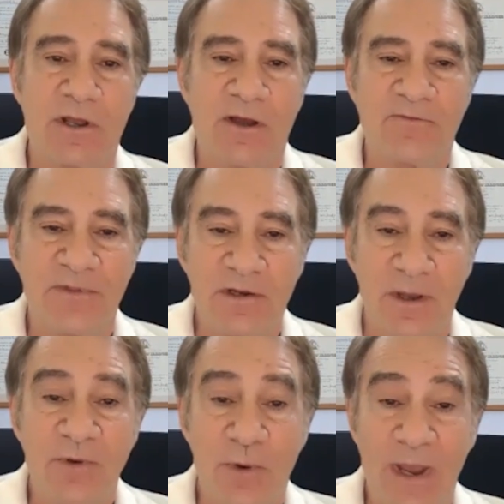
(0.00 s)
of the
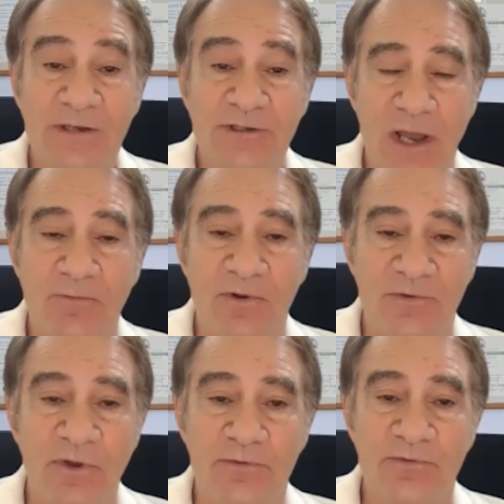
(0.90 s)
WHI
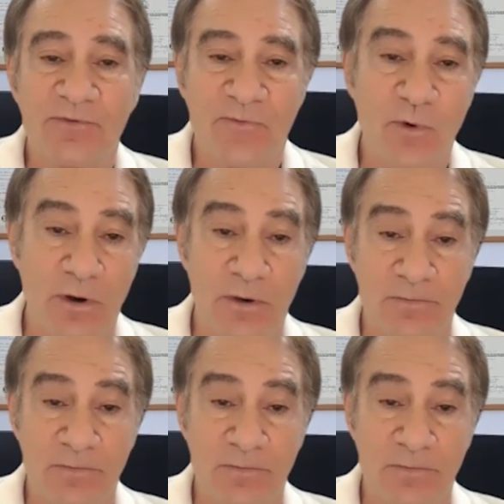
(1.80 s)
results for